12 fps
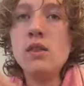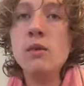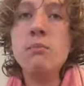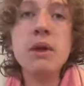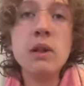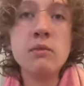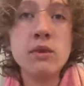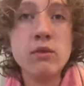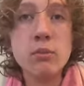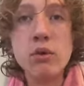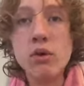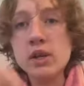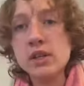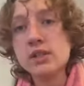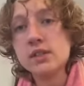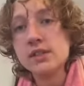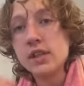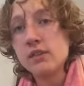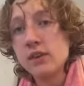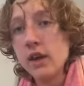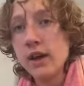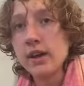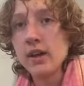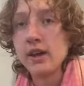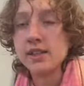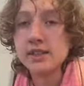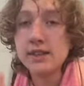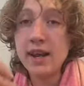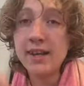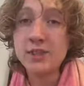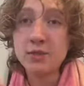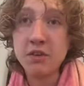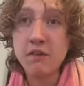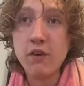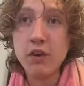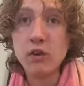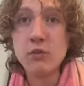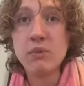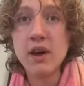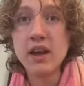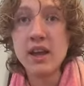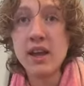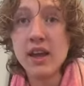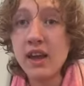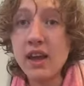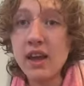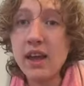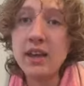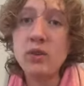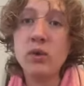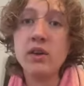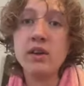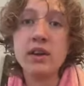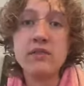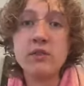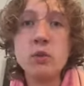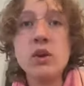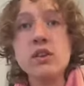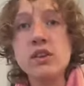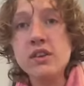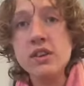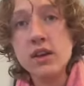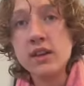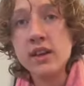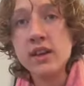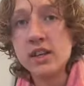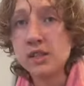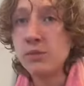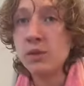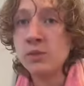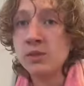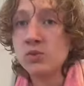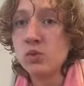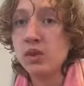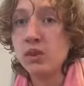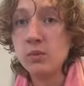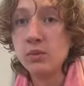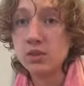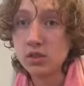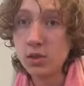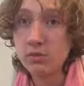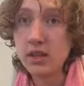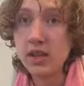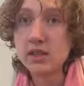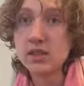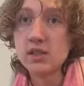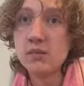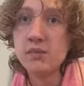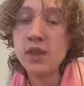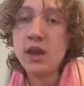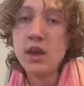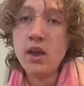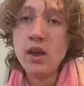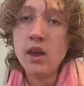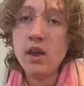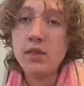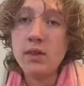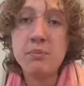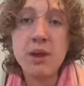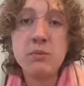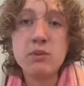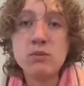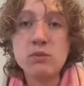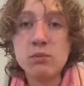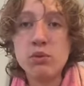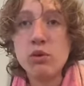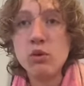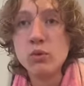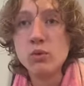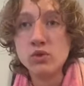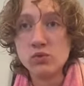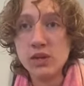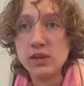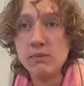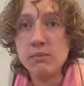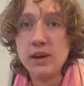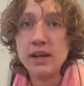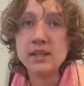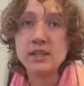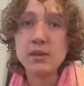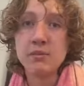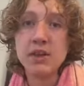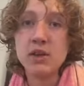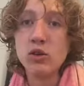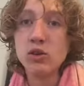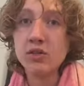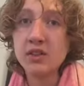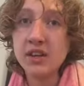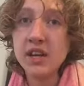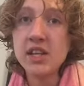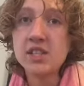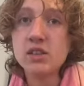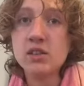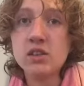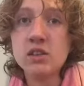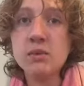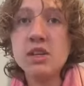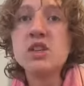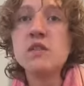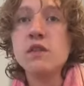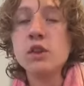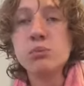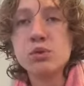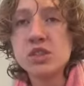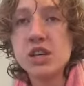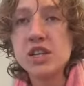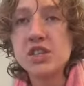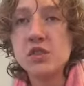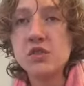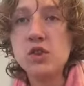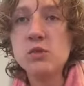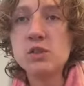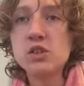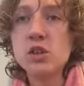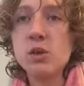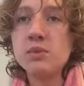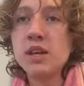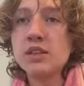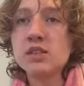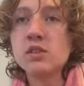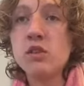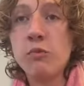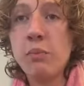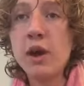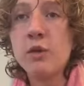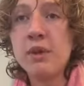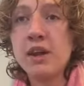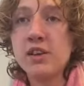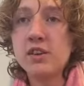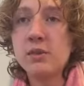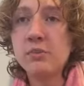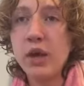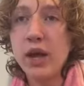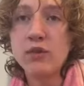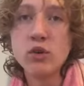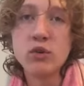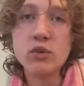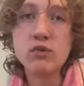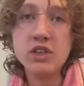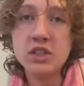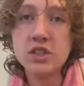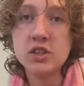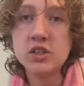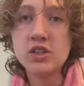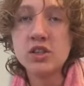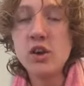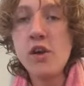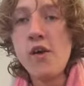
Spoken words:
The Belmont report is a set of guidelines that has to be followed by anyone and everyone conducting experiments with human subjects. The Belmont report was written by something called the National Commission for the Protection of Human Subjects of Biomedical and Behavioral Research.